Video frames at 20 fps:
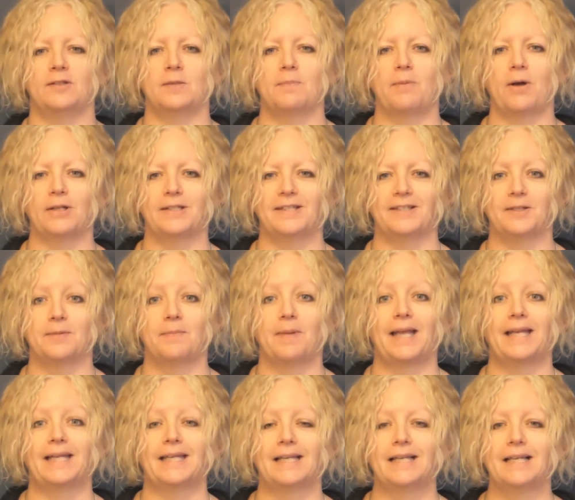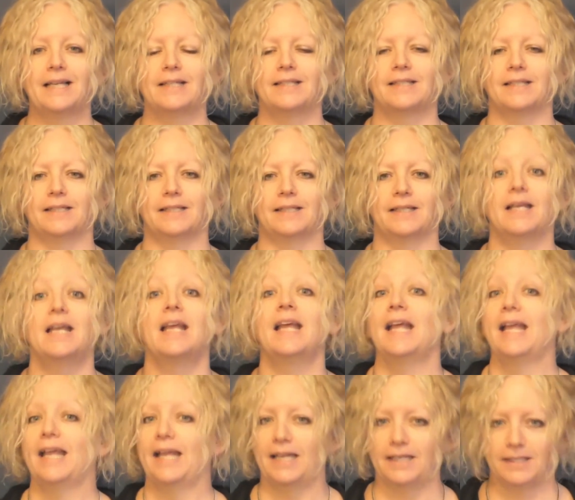to participate and listen
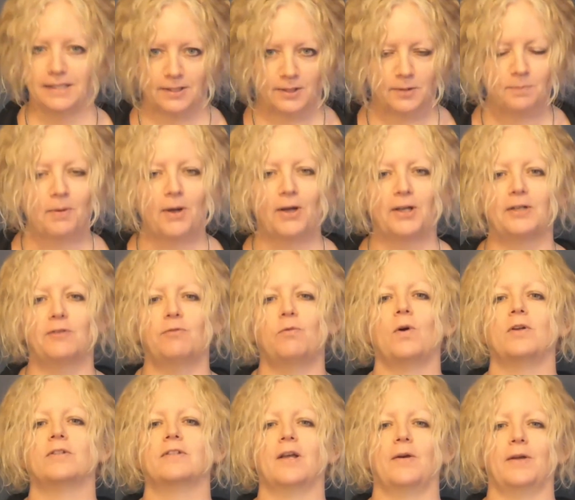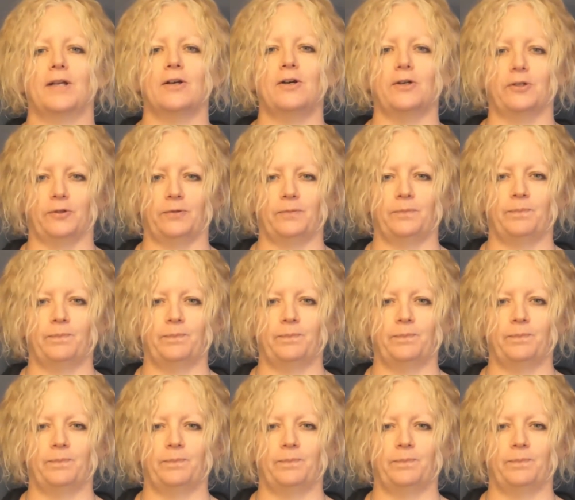in despite of what's going on.